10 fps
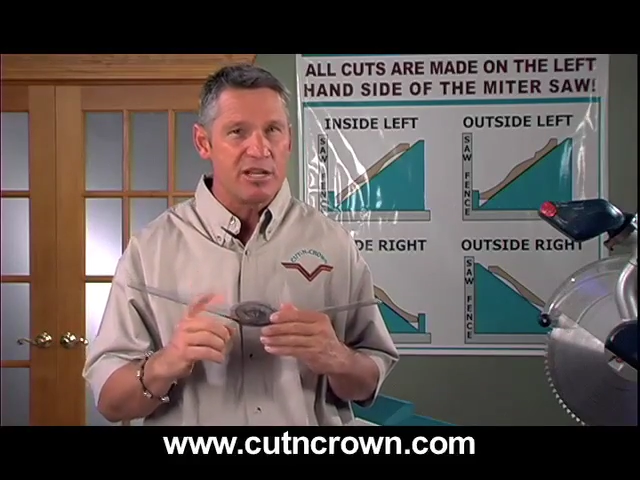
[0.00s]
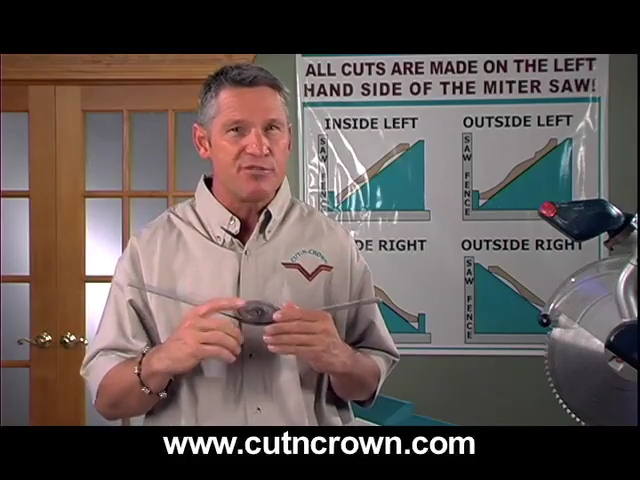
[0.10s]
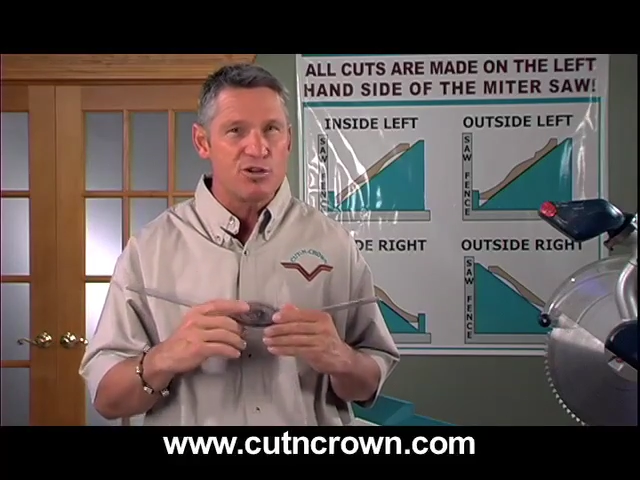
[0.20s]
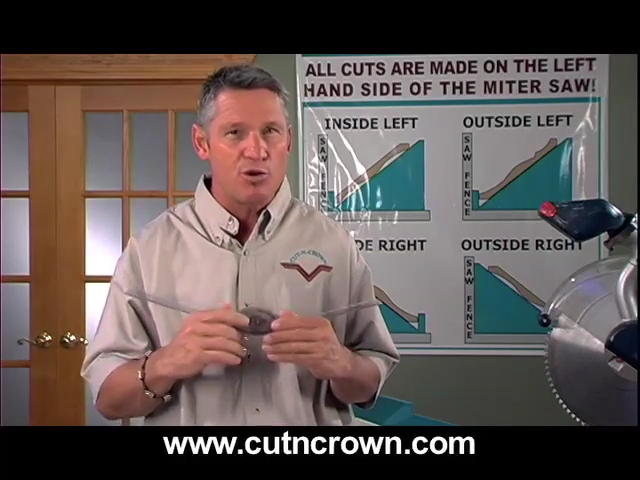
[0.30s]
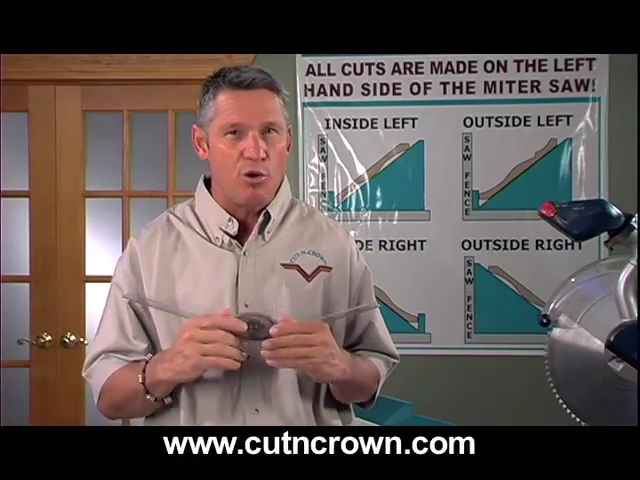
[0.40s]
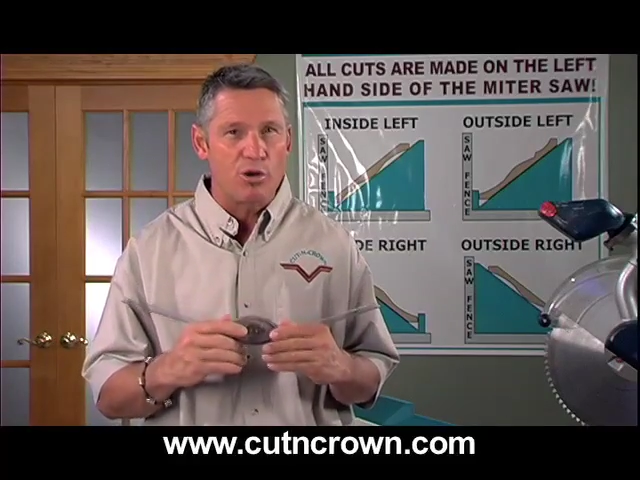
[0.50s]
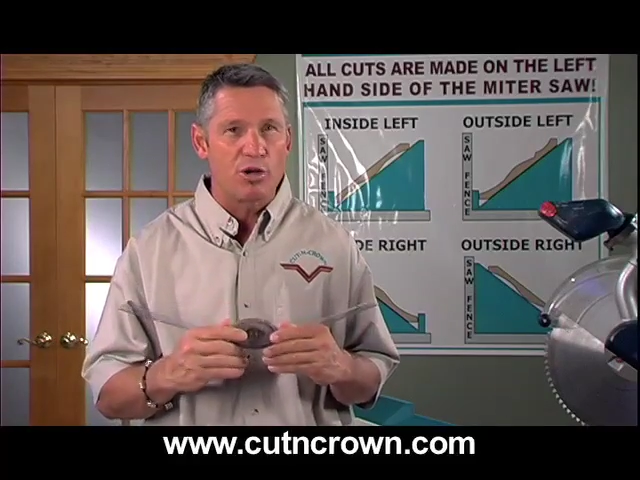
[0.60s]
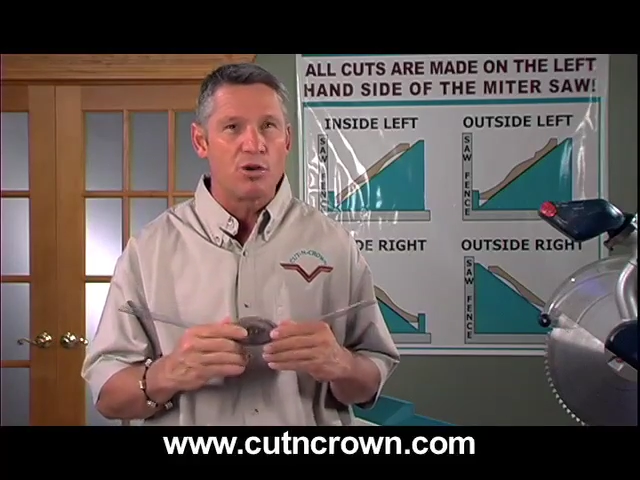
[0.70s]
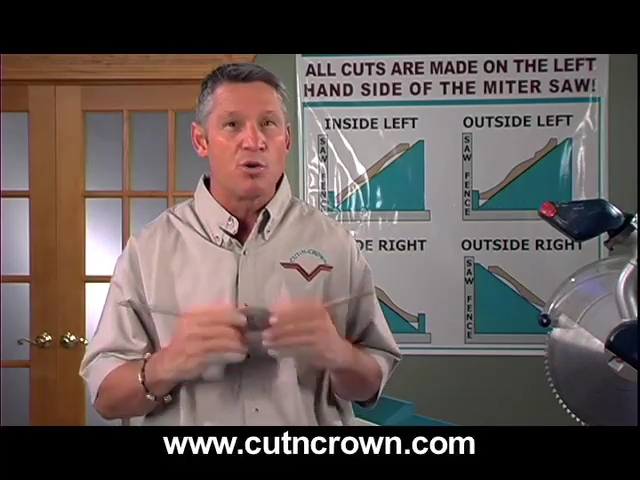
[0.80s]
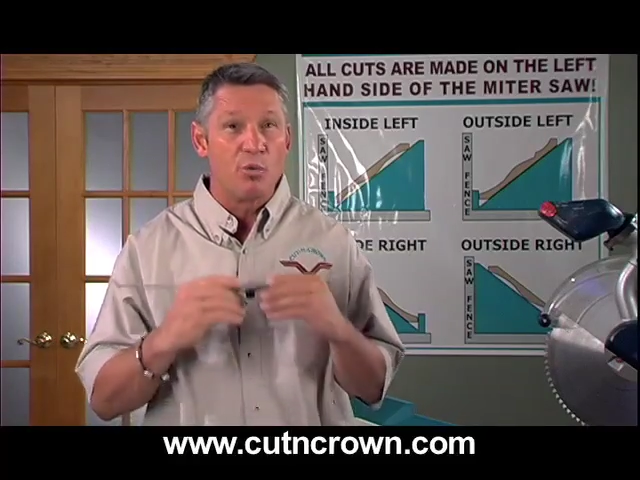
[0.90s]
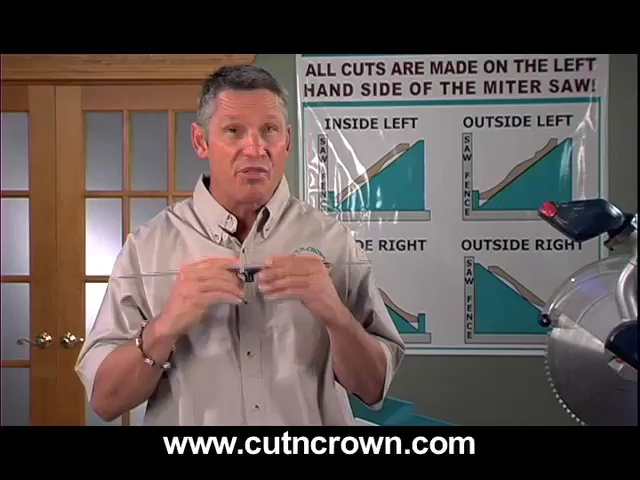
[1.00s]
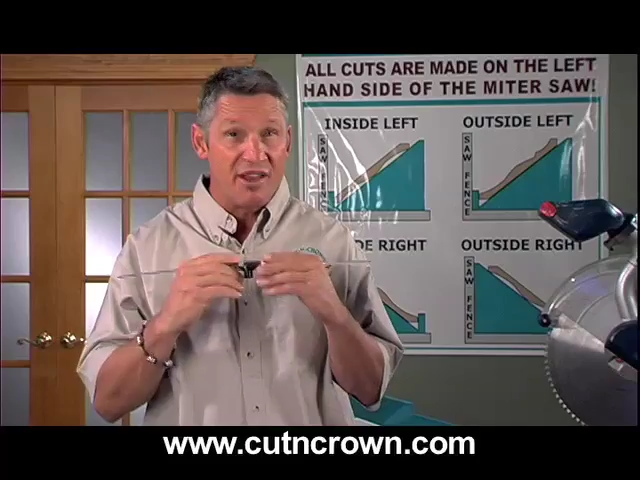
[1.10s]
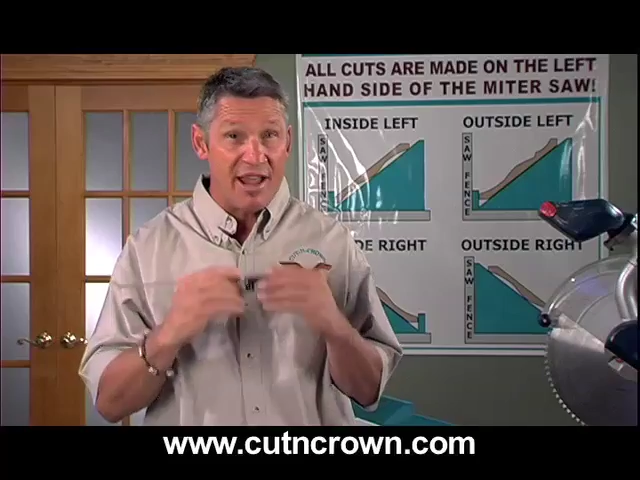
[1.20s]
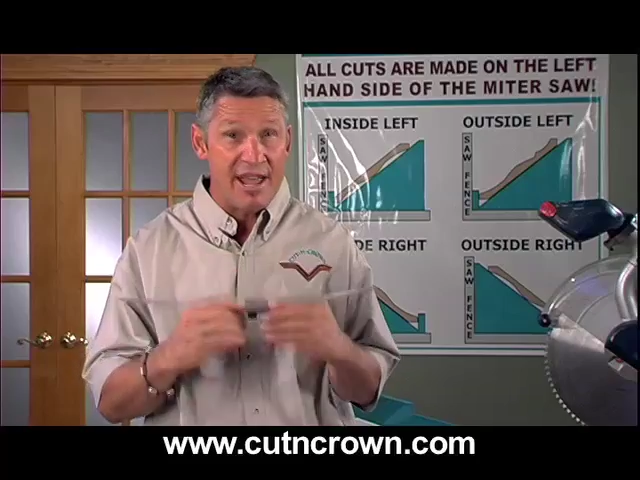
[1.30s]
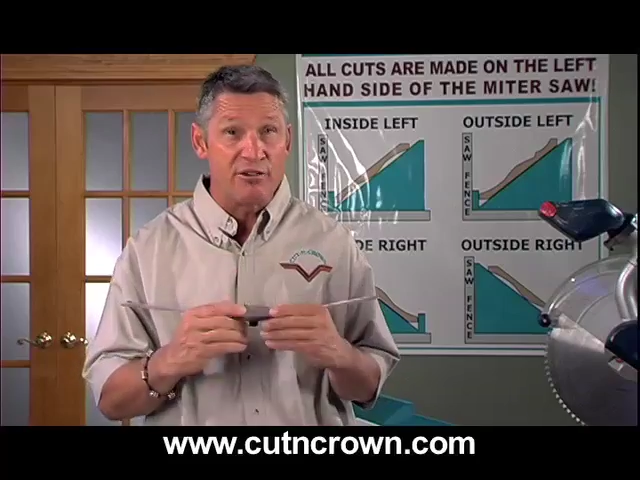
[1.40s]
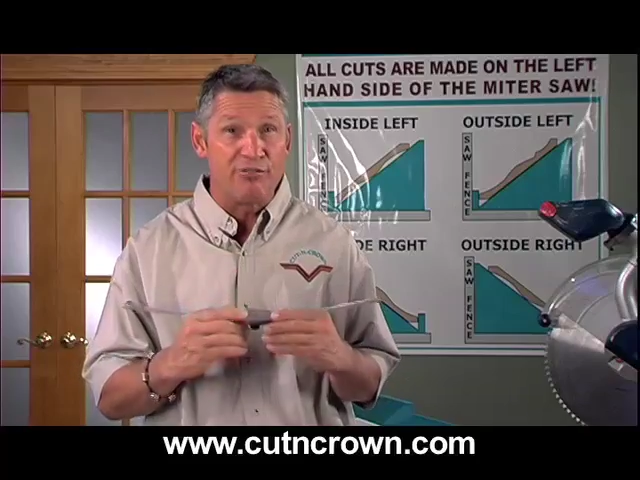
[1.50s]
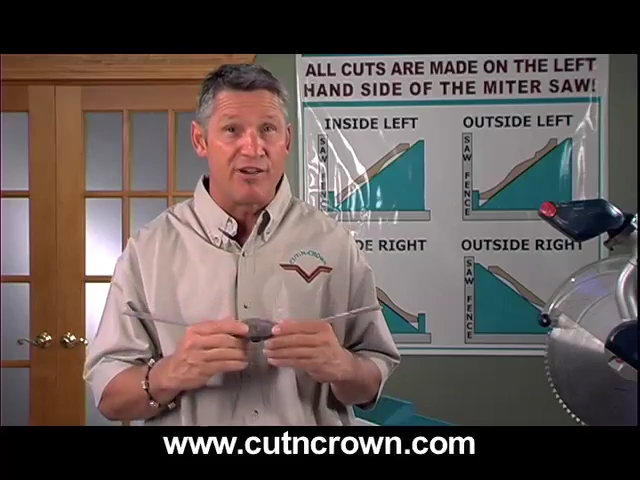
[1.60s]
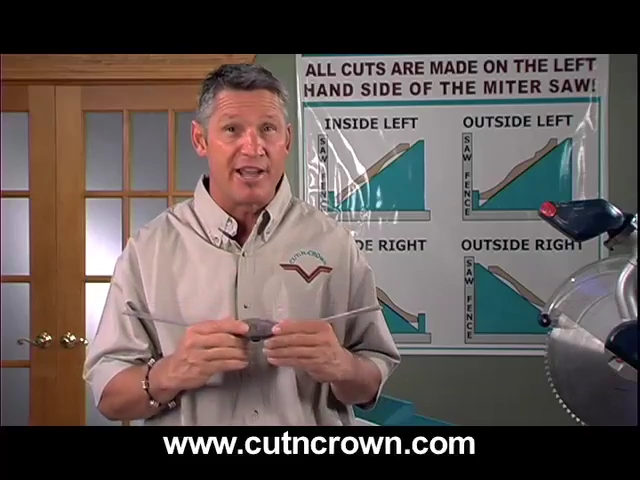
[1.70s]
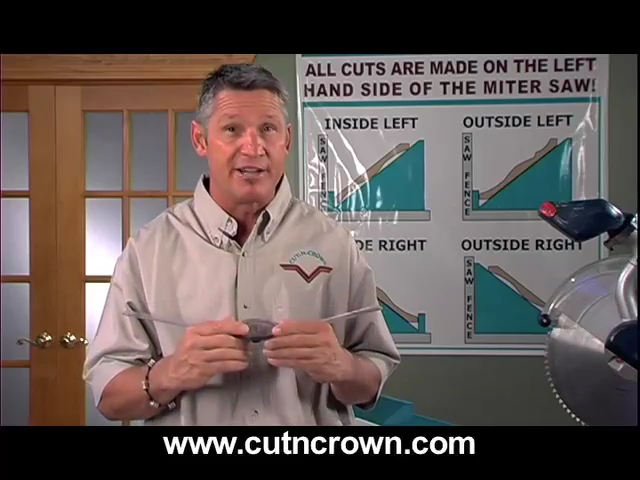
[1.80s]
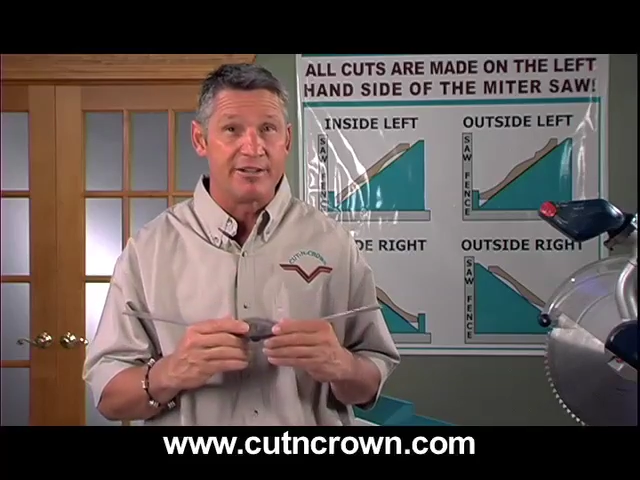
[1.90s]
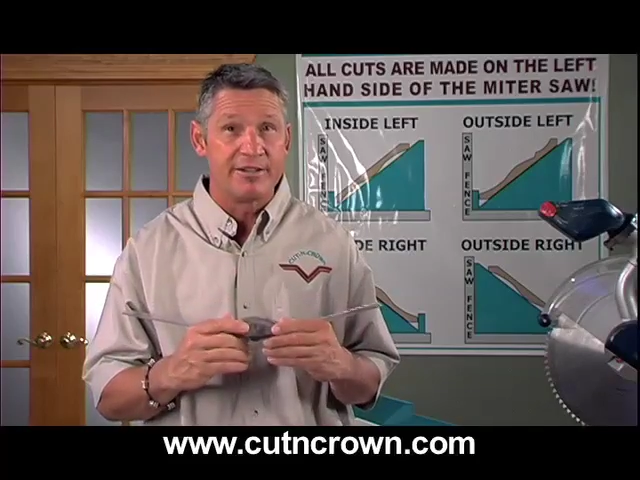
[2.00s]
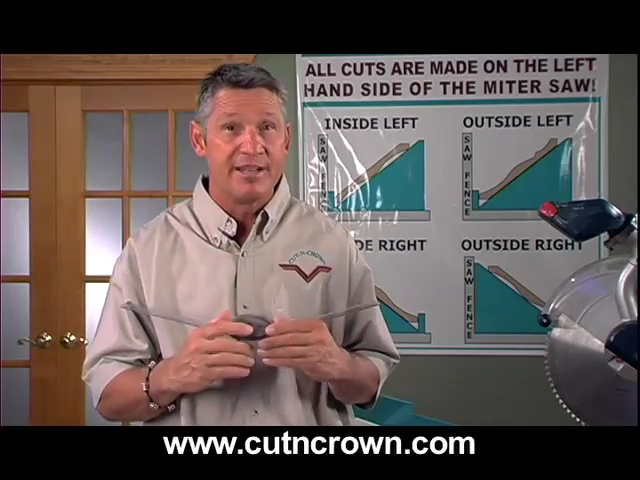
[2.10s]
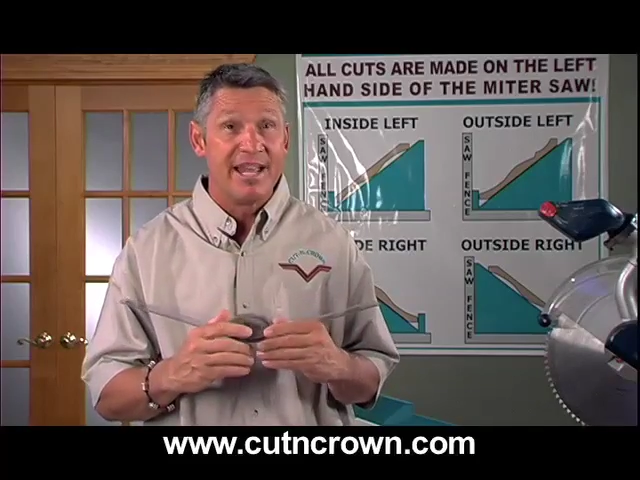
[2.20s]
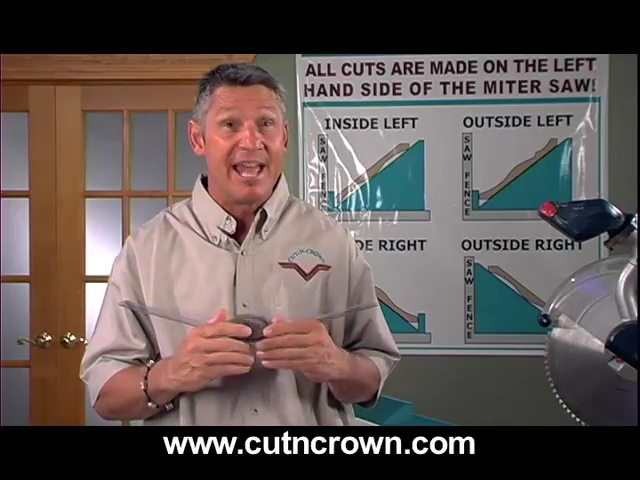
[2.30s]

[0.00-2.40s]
of your corner with an angle finder